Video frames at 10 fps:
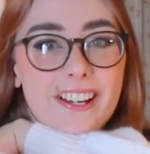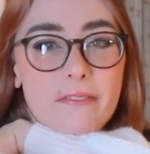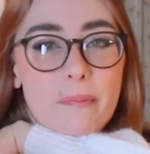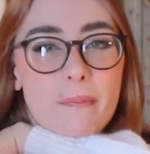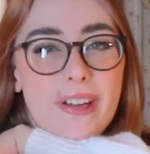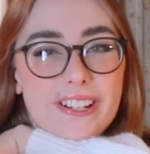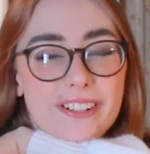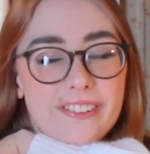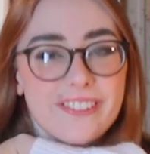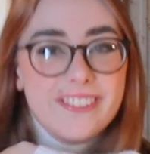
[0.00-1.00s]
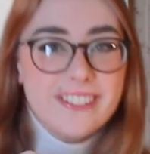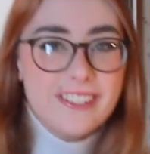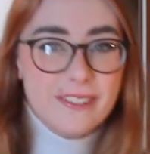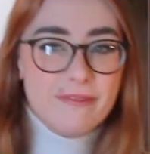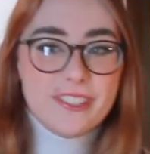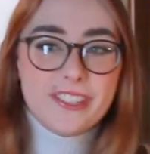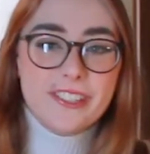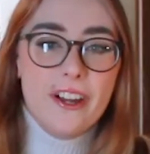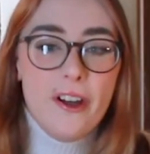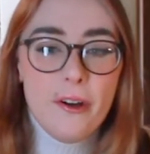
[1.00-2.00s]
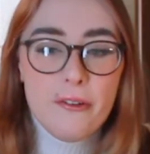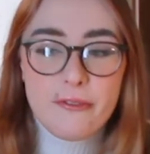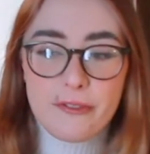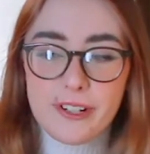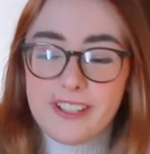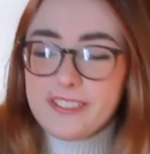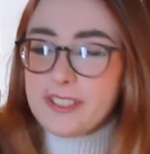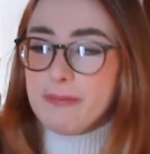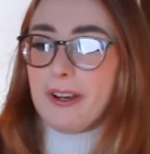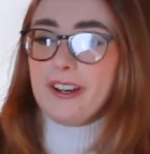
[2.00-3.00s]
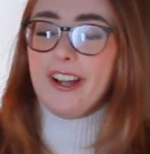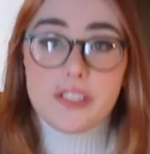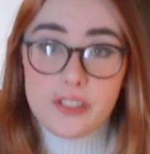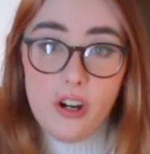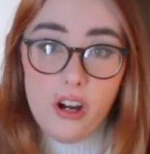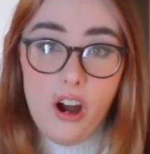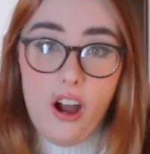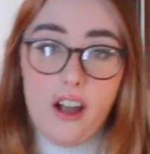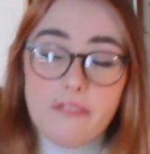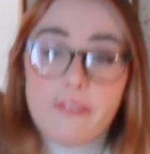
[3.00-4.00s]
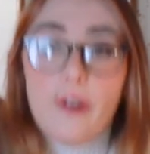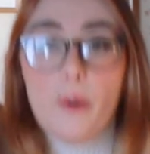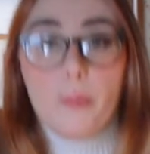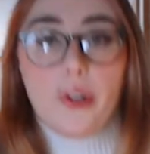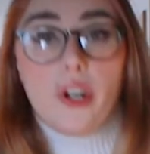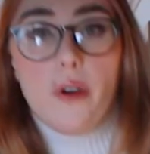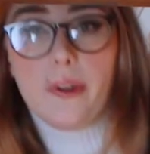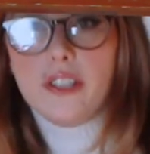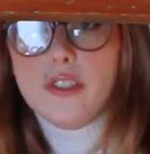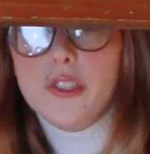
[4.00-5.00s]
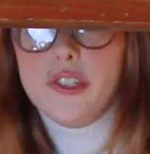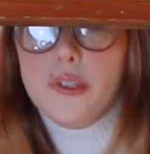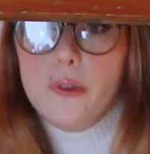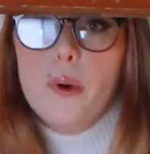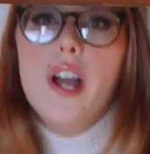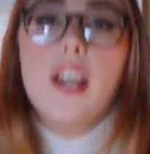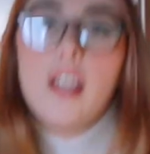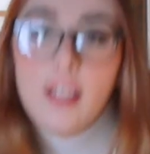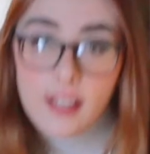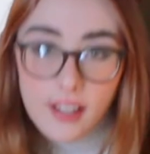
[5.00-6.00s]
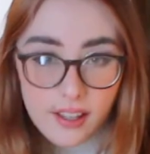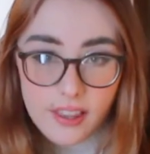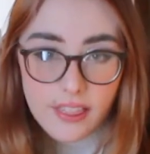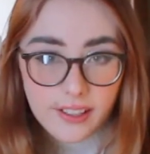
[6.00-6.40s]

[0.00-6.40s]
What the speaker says: I have a menu this year. I'm so freaking smart. To start off, we're going to do the